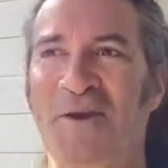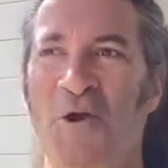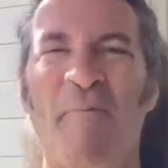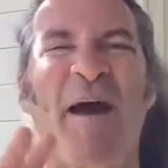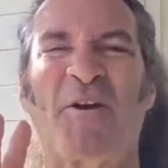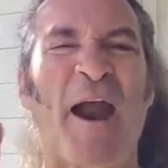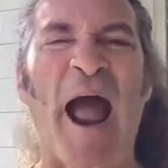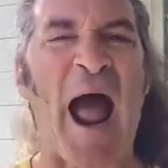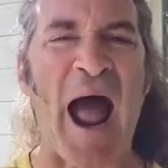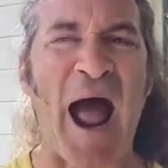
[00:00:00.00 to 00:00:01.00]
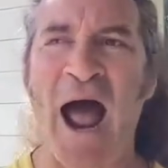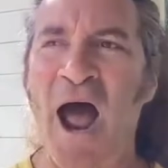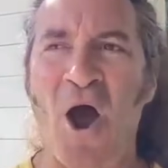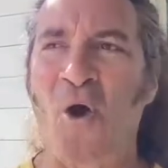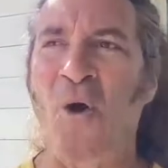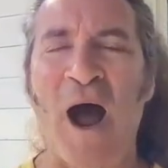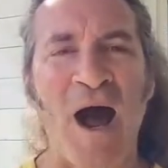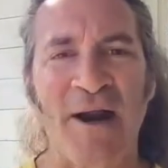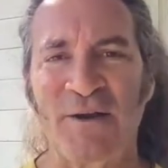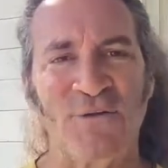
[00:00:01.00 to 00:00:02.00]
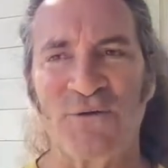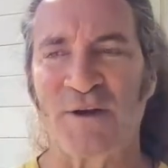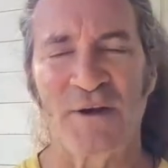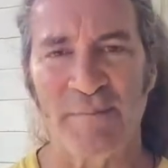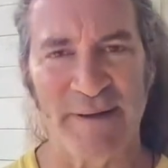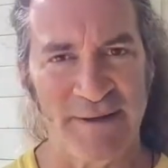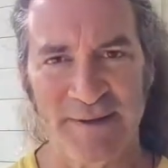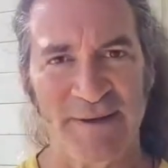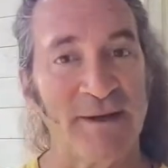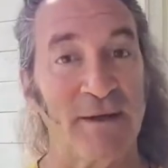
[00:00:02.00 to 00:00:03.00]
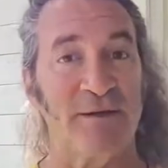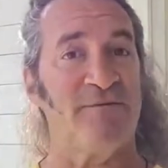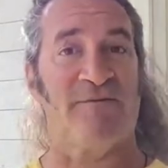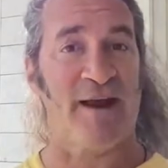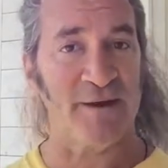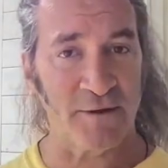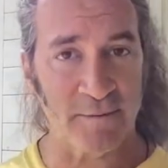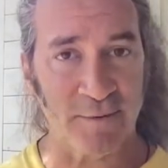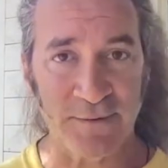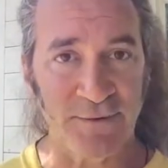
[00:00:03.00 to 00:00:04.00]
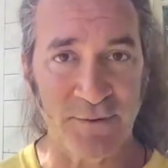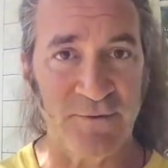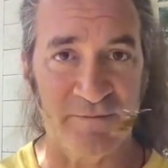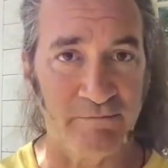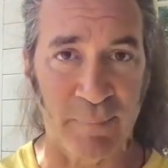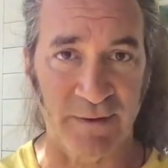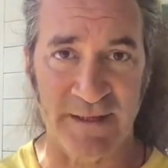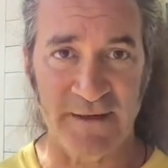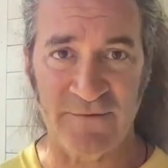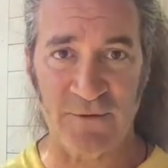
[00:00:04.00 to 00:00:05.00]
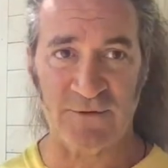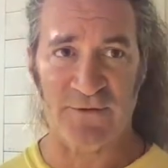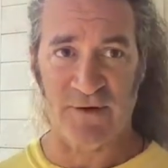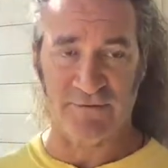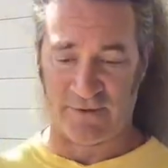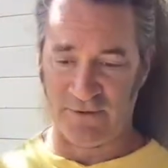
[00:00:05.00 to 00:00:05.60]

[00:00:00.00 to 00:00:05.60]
No matter how honest and appealing and valuable you believe your stuff